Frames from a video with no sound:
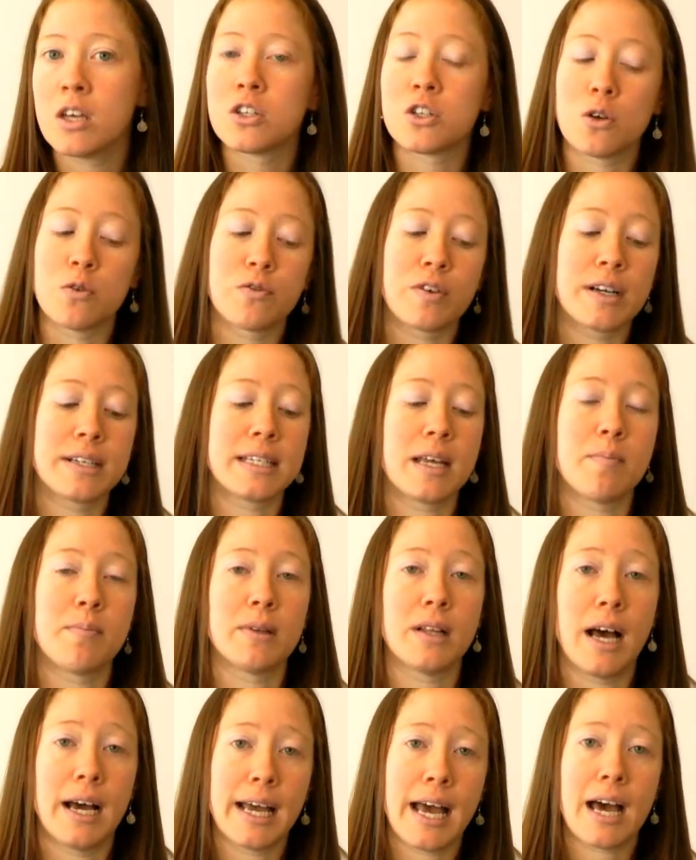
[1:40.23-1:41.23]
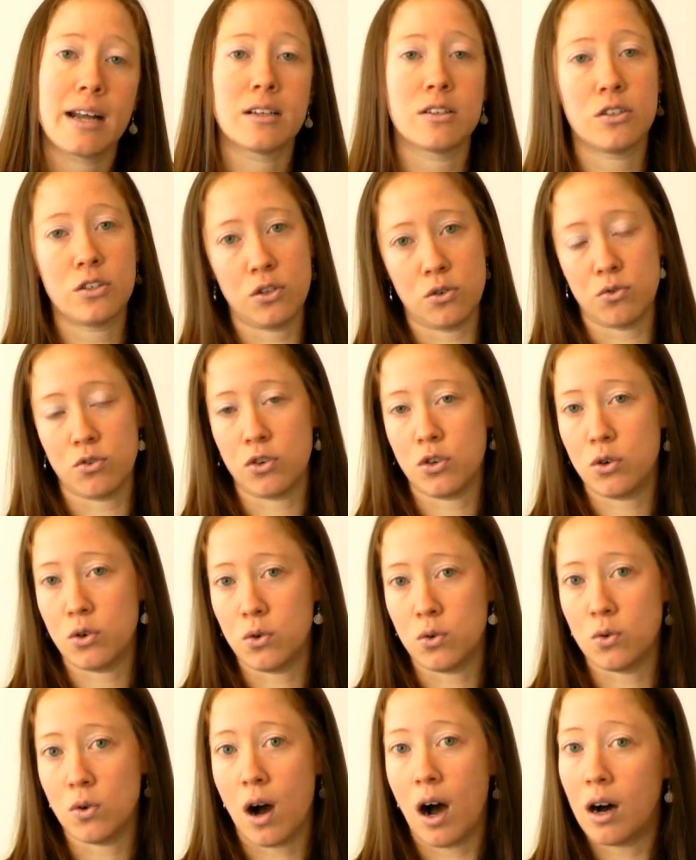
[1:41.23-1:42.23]
So for example, I had a student
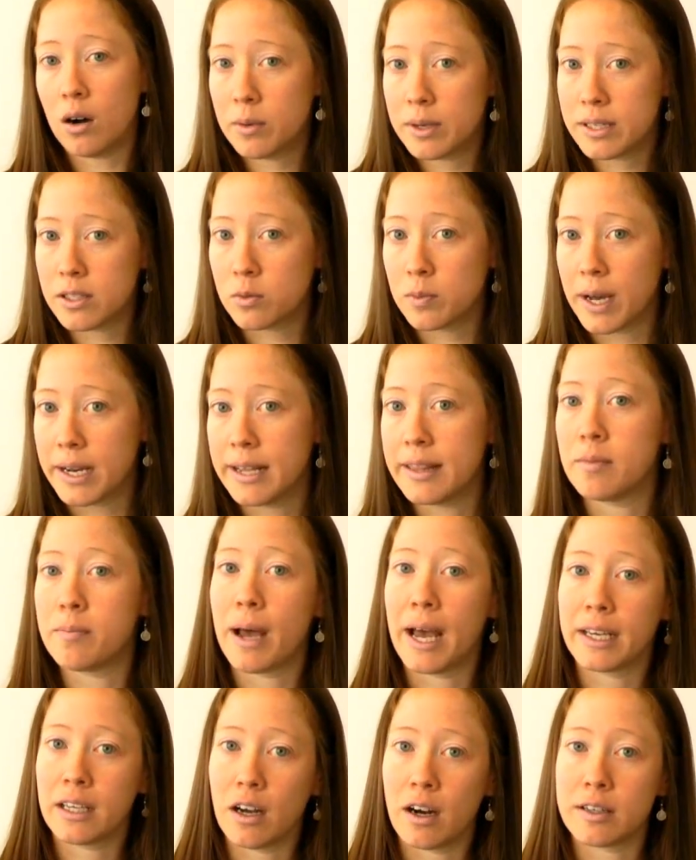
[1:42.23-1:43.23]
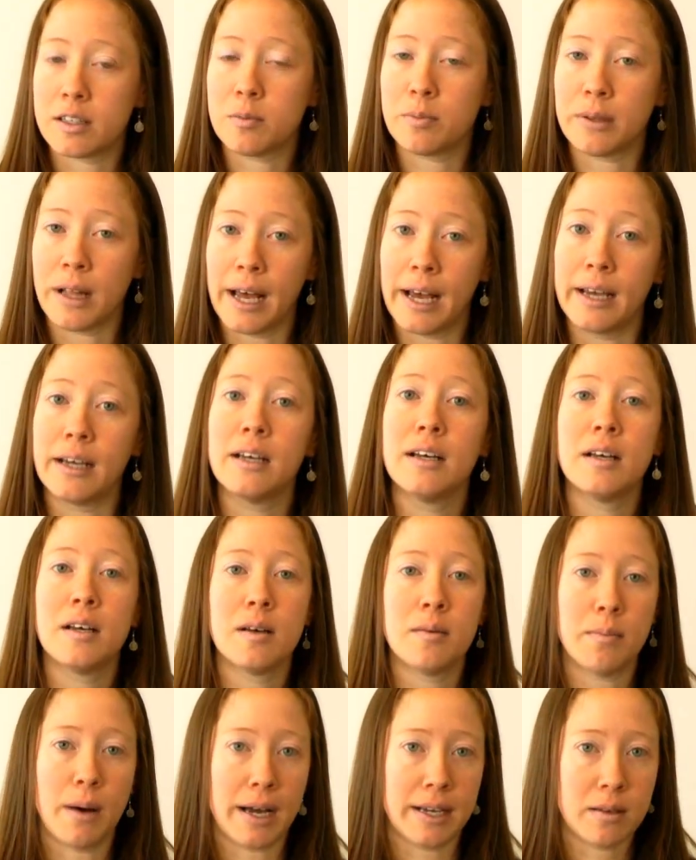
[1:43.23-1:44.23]
who always went in the backyard to play
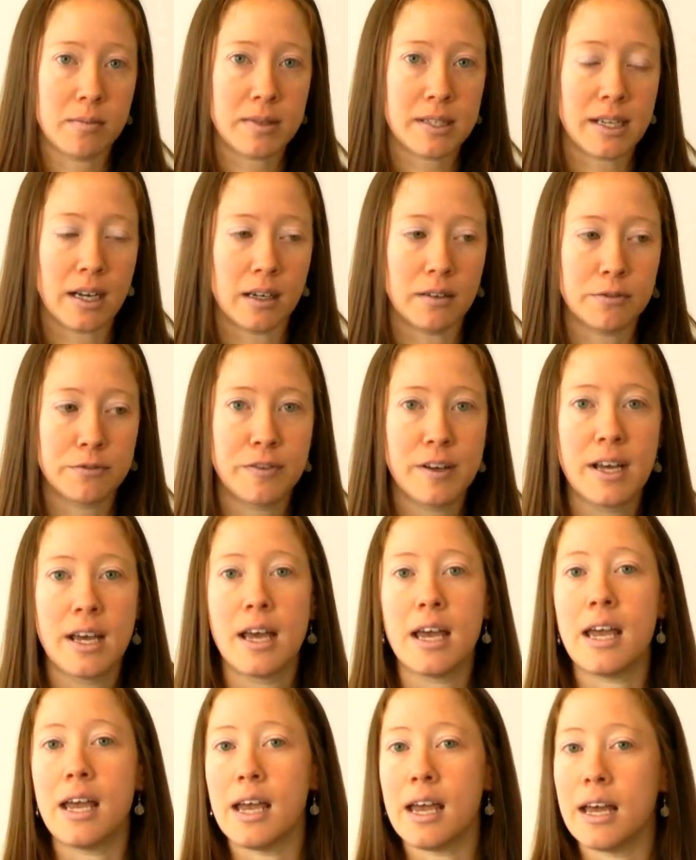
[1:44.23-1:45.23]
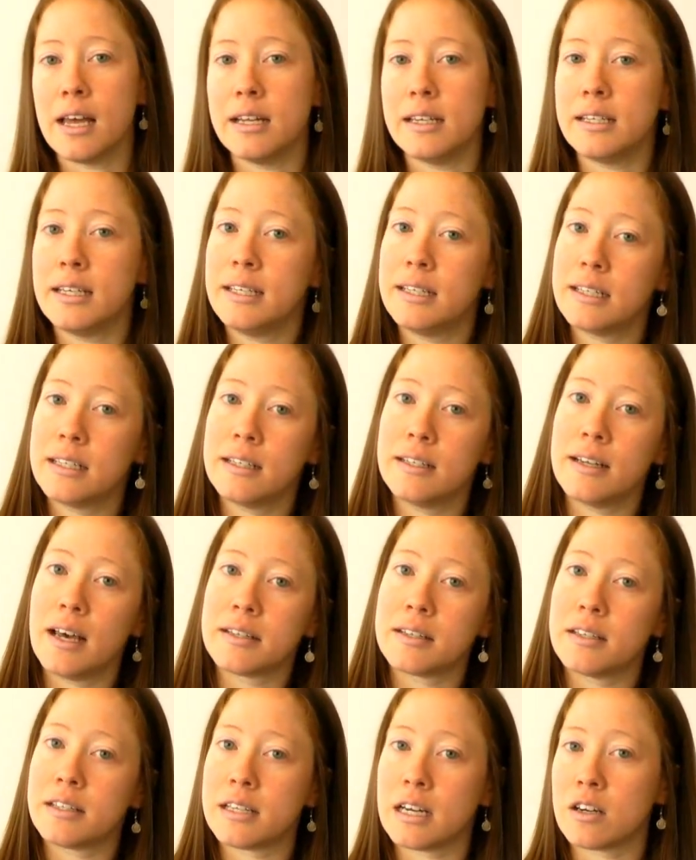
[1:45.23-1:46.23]
by himself, and he didn't
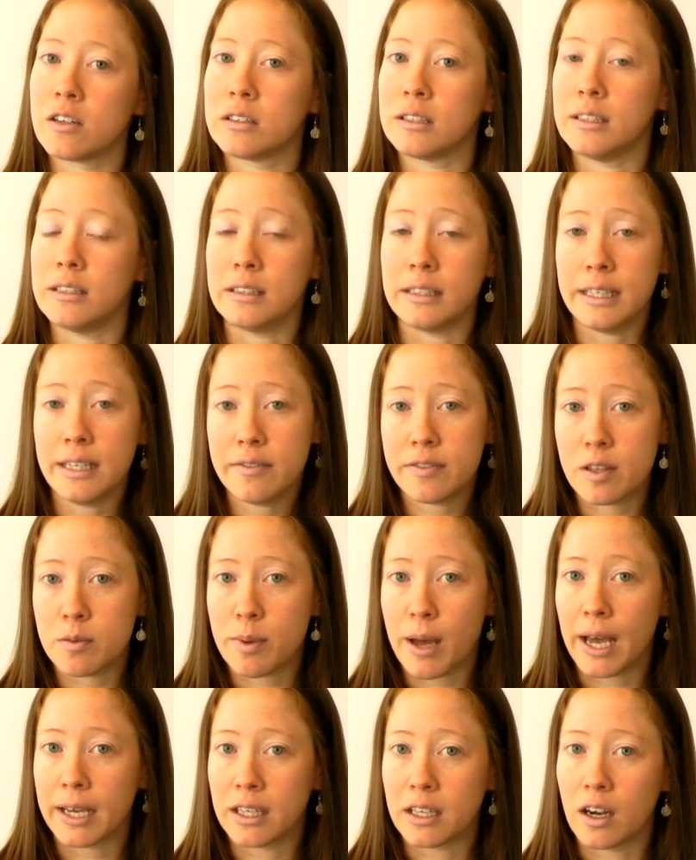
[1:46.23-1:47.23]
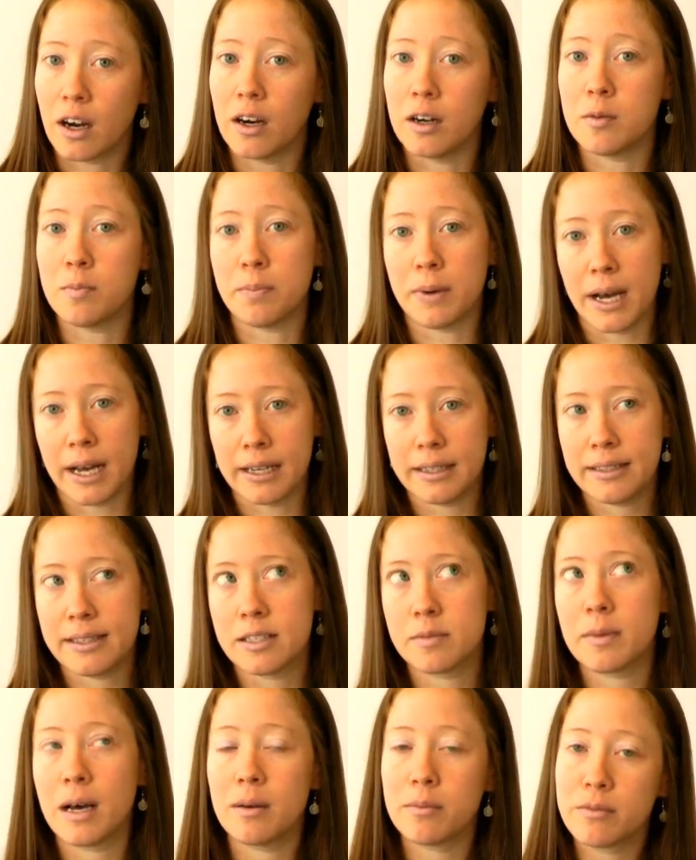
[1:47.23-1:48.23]
necessarily leave the backyard, but
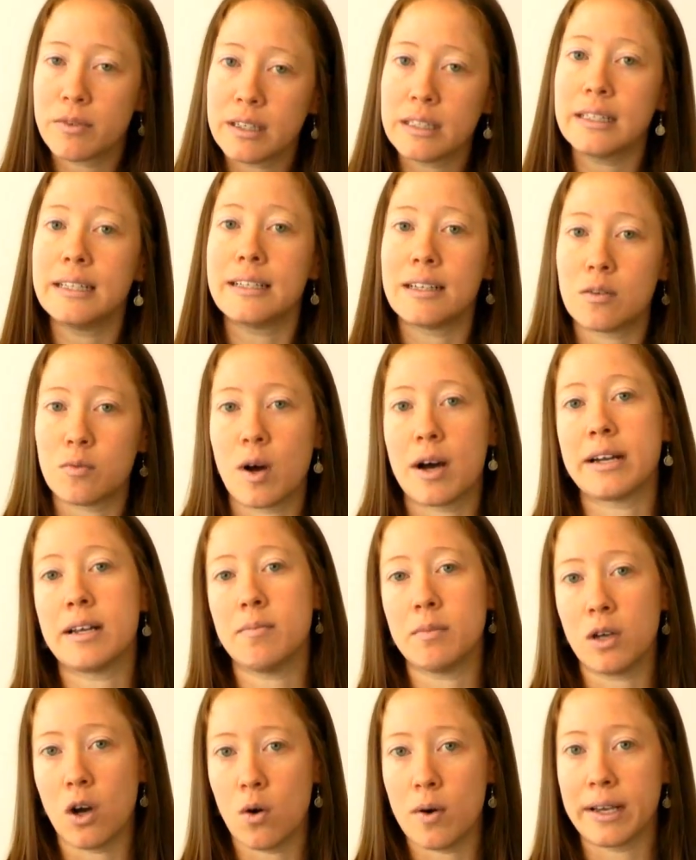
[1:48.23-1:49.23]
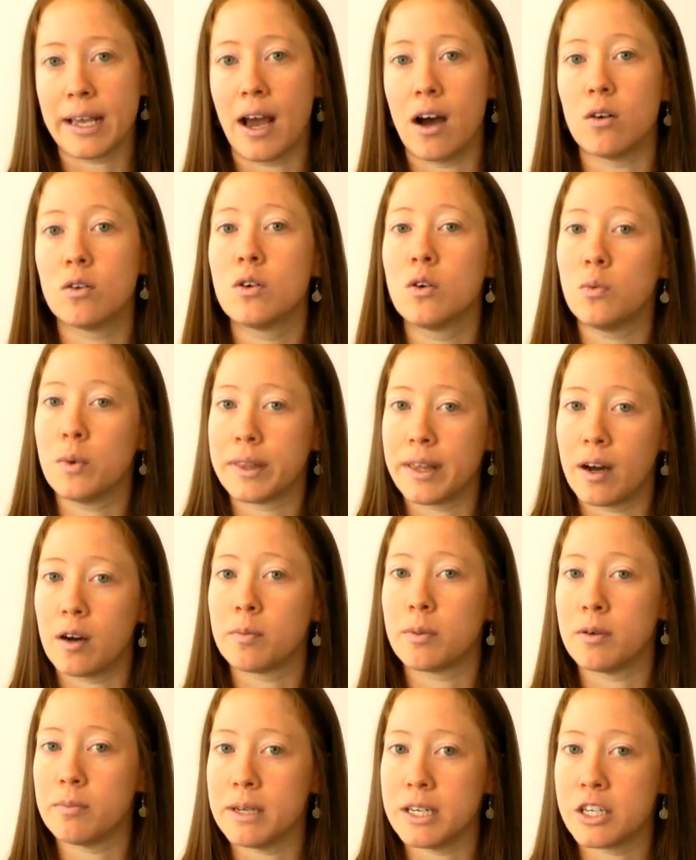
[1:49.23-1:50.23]
his mom really didn't want him going out
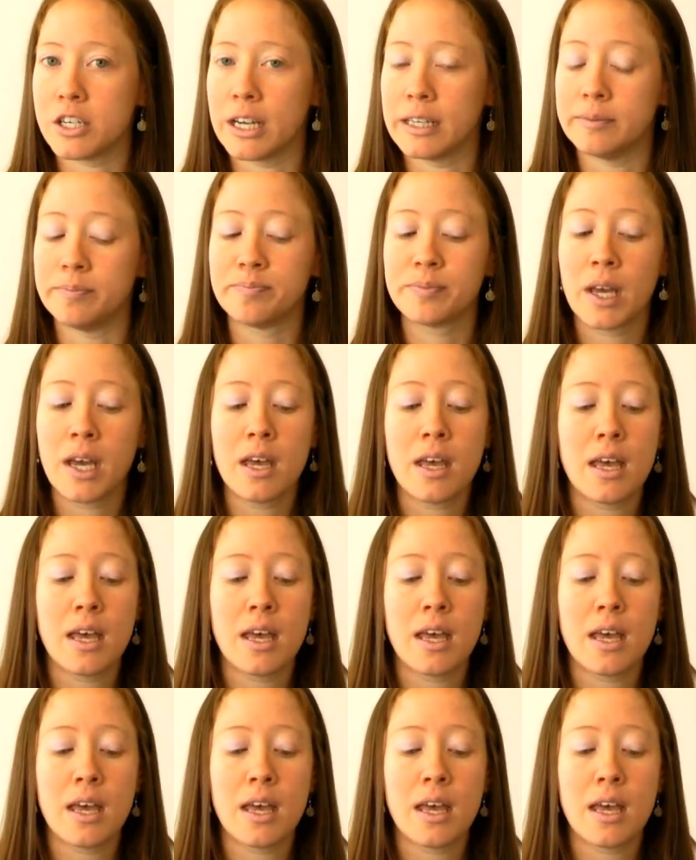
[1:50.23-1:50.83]
without permission.